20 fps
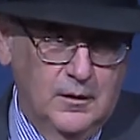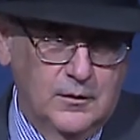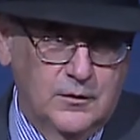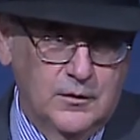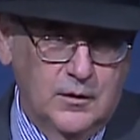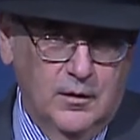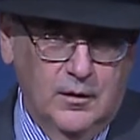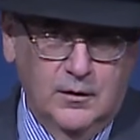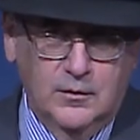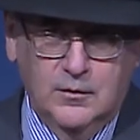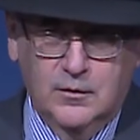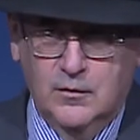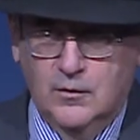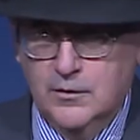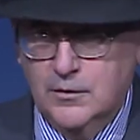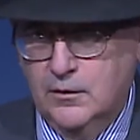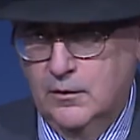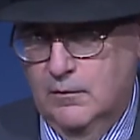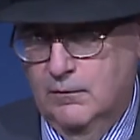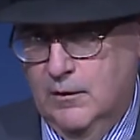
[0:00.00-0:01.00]
Jared
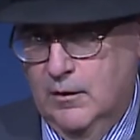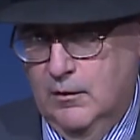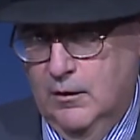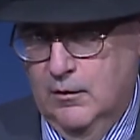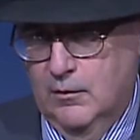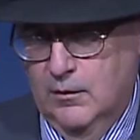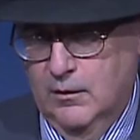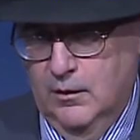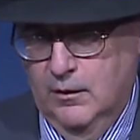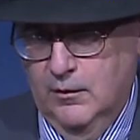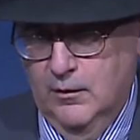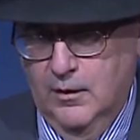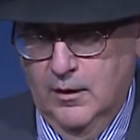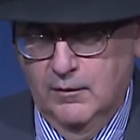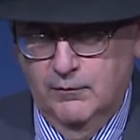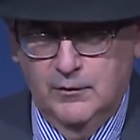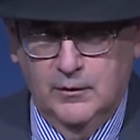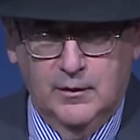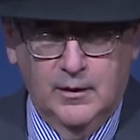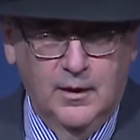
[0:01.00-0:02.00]
Kushner very early on,
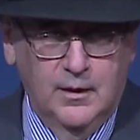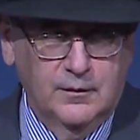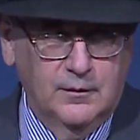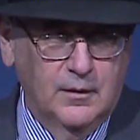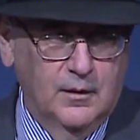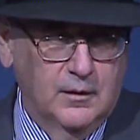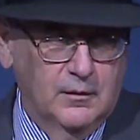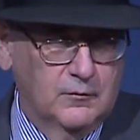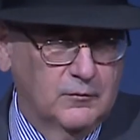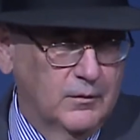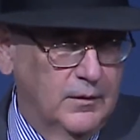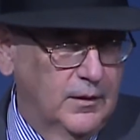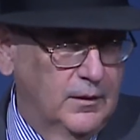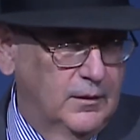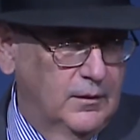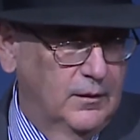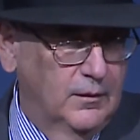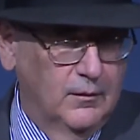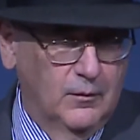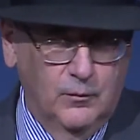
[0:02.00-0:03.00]
if you can't cut a trade
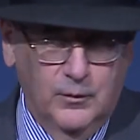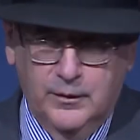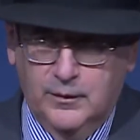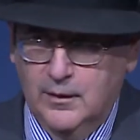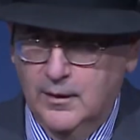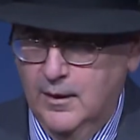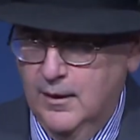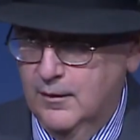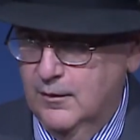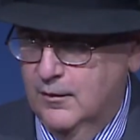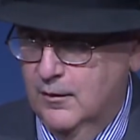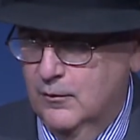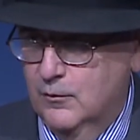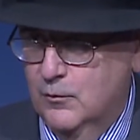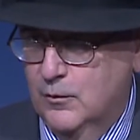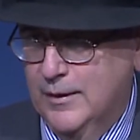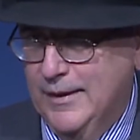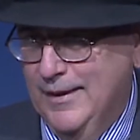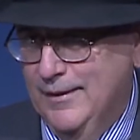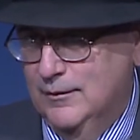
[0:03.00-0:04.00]
deal with Canada,
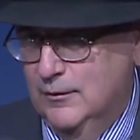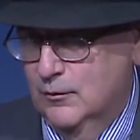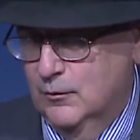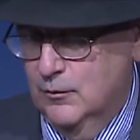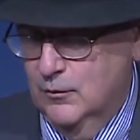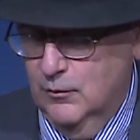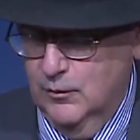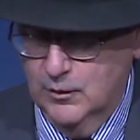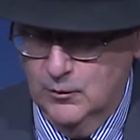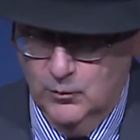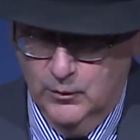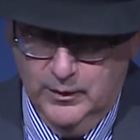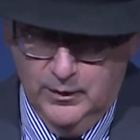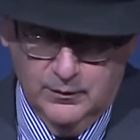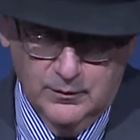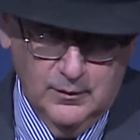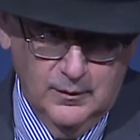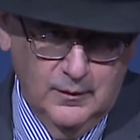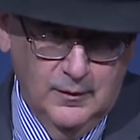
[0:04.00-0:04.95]
who can you do it with?